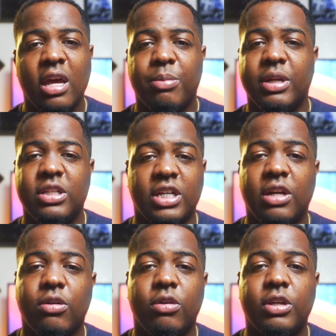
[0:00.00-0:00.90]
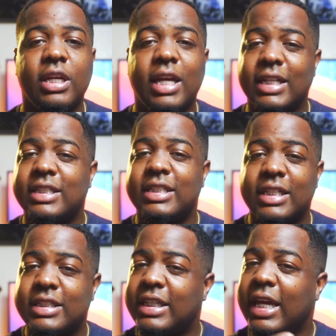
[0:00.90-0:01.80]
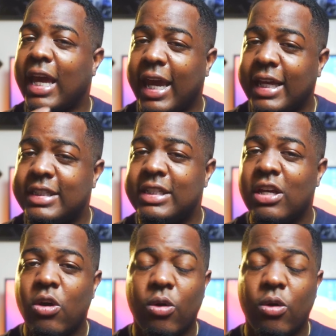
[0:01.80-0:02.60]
But in general, you can get 6 to 8